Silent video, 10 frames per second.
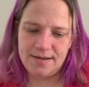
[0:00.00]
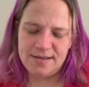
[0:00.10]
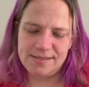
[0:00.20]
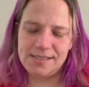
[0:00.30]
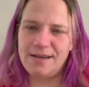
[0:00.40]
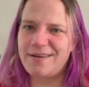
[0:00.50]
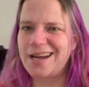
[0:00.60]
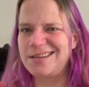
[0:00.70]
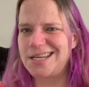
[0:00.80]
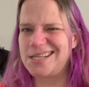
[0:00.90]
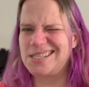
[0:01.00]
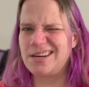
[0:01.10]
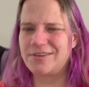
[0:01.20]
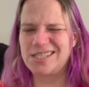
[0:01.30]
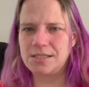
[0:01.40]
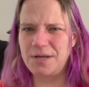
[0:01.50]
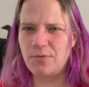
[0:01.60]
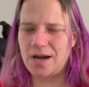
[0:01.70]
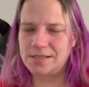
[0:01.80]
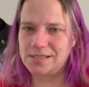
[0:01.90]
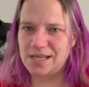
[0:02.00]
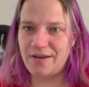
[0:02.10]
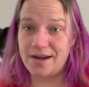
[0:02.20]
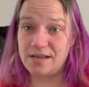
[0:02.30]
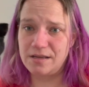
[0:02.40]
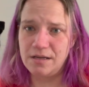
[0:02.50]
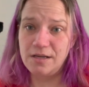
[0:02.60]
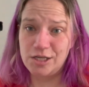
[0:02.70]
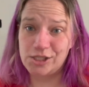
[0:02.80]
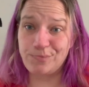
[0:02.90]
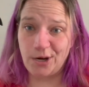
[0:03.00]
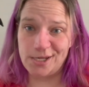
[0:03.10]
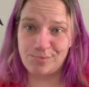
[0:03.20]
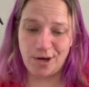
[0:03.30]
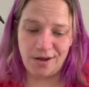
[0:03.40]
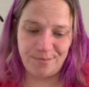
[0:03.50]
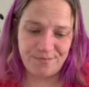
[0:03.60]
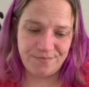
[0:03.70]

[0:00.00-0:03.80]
and see if I can taste a difference. It's been a while since I've had a Smartie.